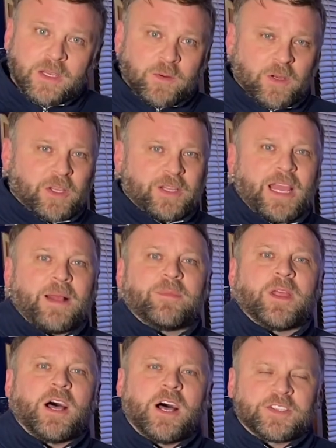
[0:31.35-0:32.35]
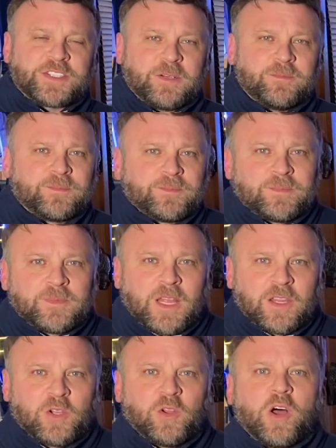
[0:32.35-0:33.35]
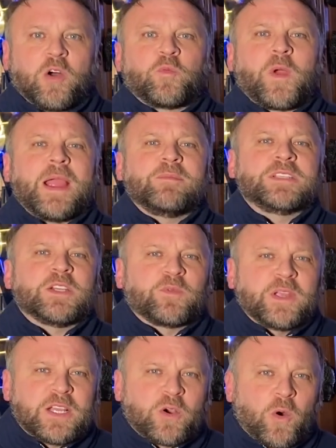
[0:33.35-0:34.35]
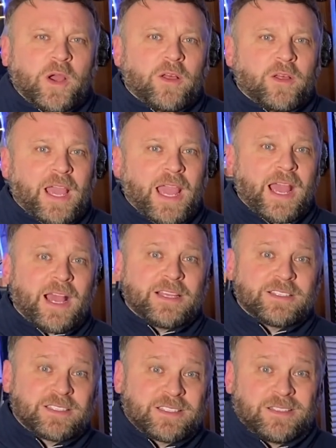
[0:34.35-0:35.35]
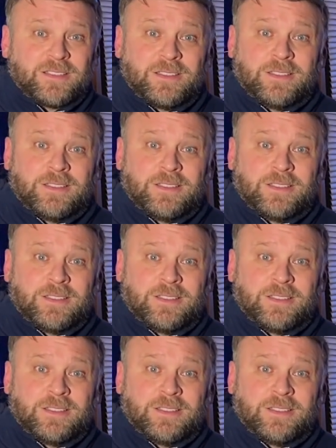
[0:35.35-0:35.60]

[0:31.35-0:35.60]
We're going to look at that. Also, a little Ramsey recoil as